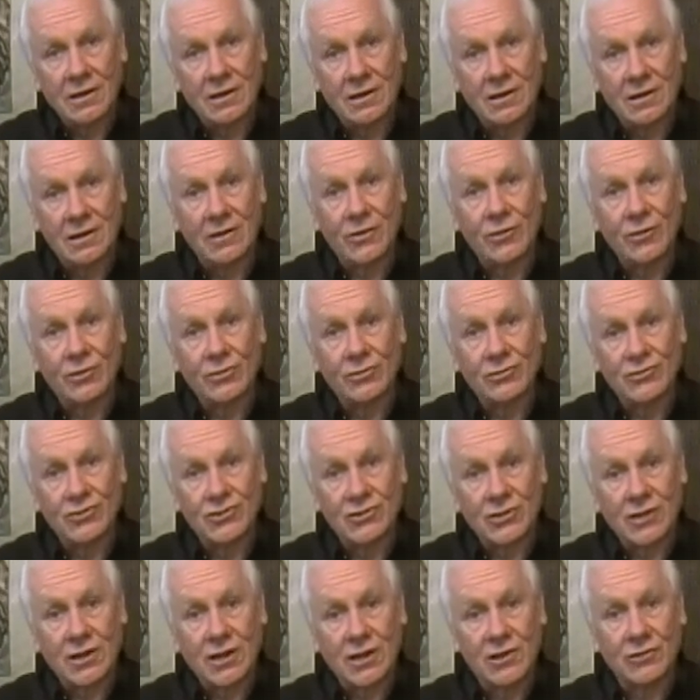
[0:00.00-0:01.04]
all
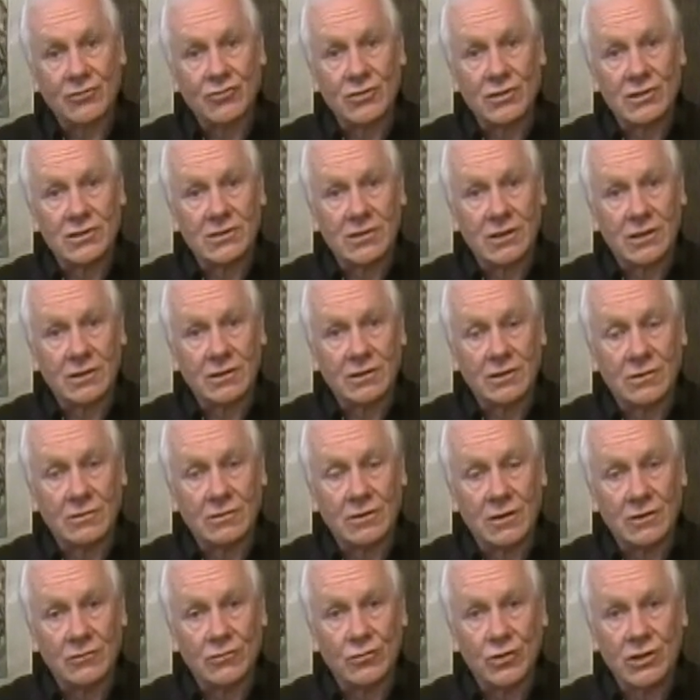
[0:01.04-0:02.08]
those countries in
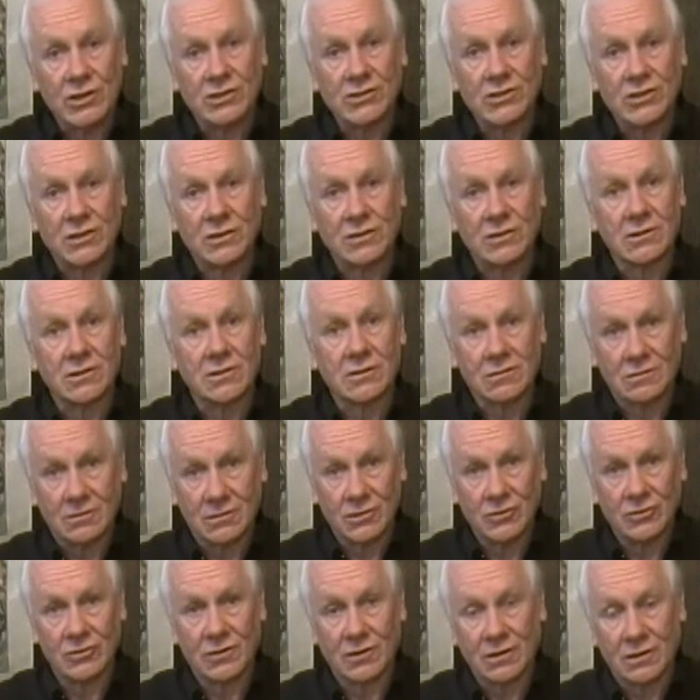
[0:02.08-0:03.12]

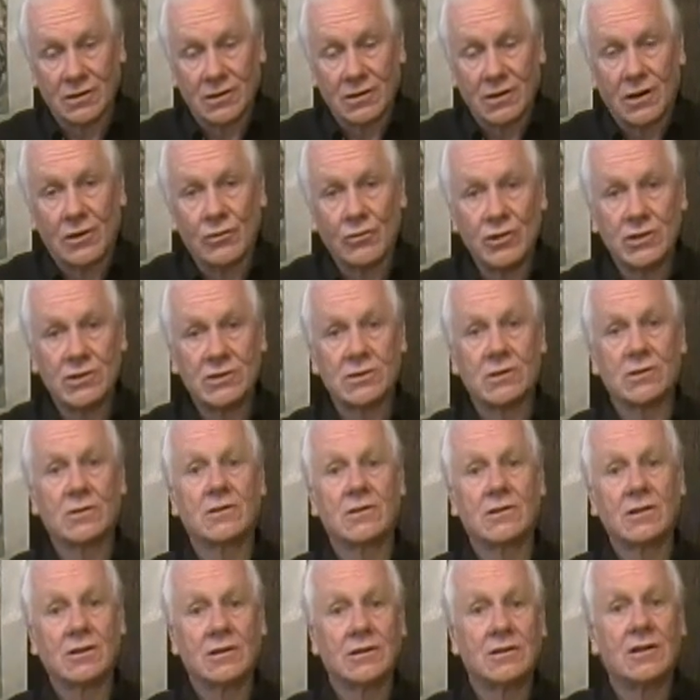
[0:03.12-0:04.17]
our
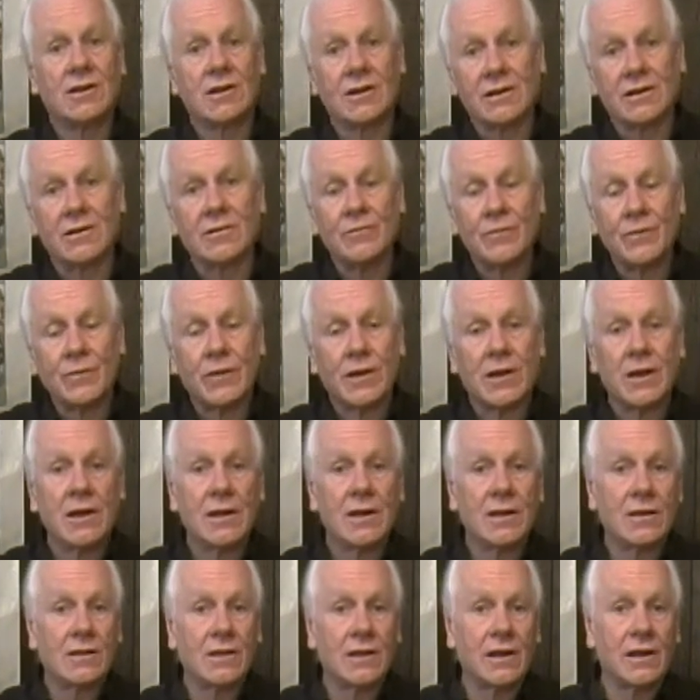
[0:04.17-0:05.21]
recent time
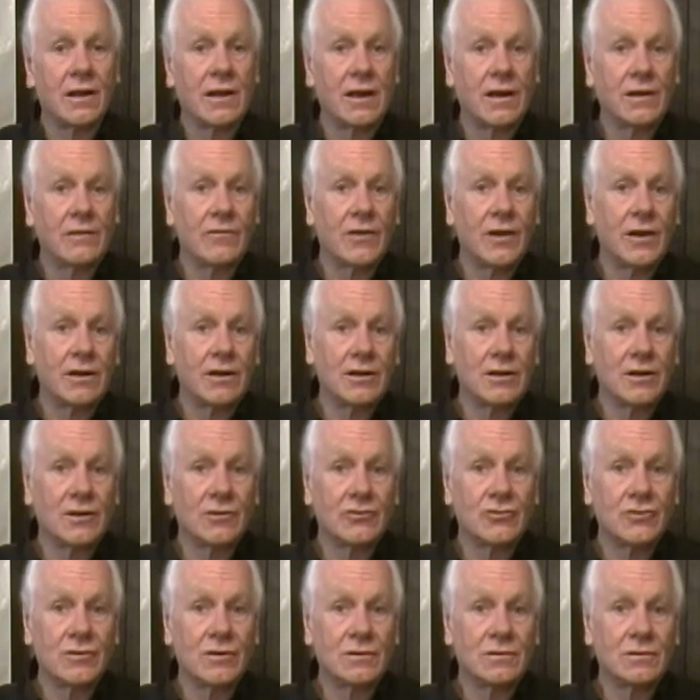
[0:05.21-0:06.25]
that have had
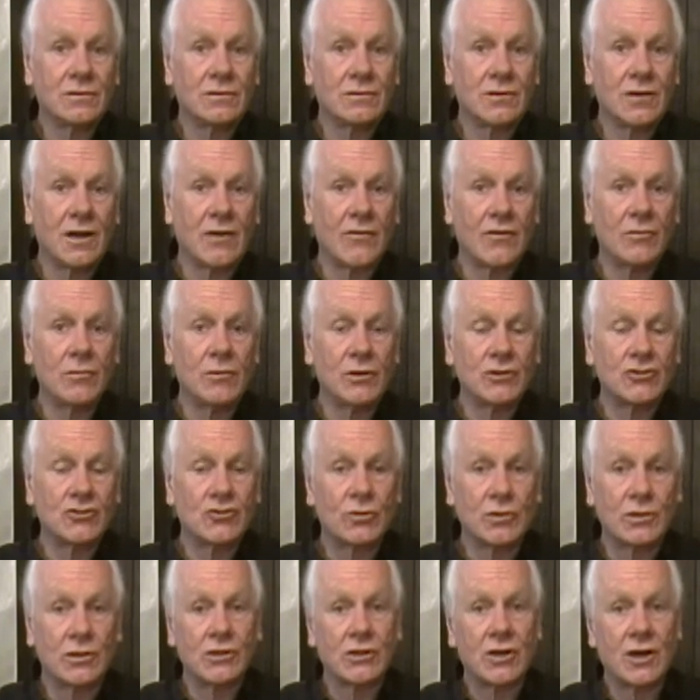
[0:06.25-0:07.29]
governments
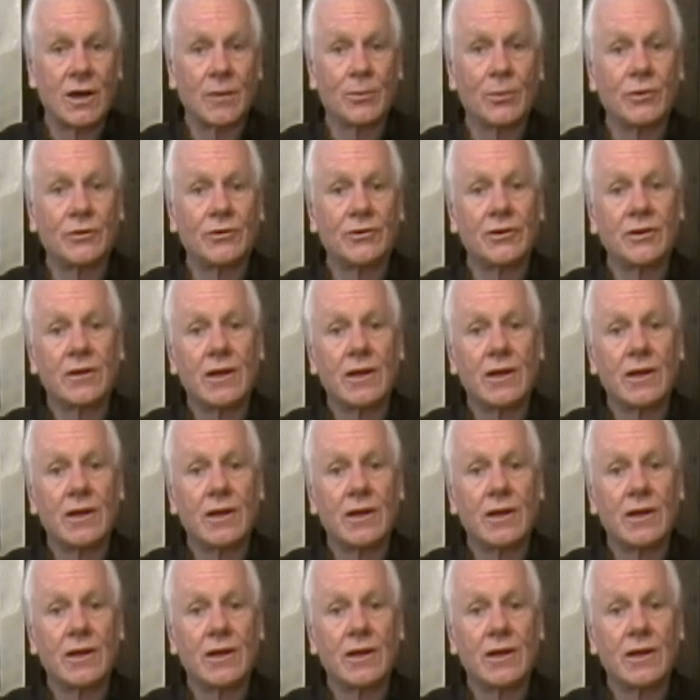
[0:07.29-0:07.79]
sort of toppled.